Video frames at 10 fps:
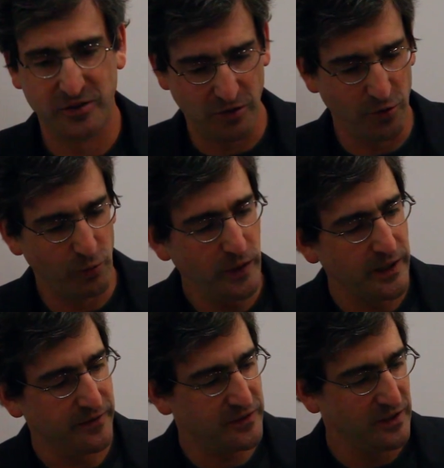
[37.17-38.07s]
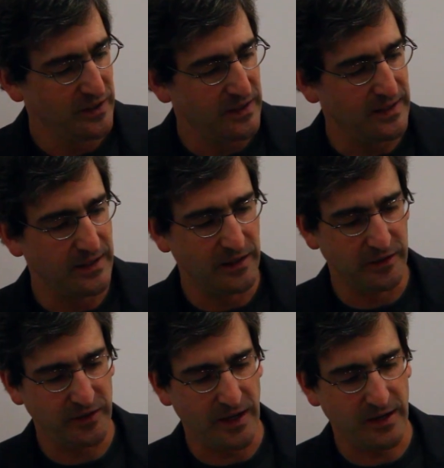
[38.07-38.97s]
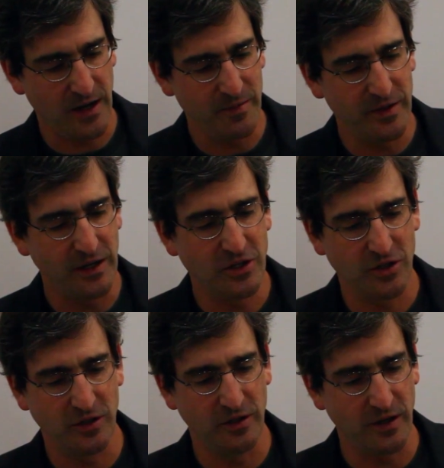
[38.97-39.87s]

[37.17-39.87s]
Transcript: So the Rift is a combination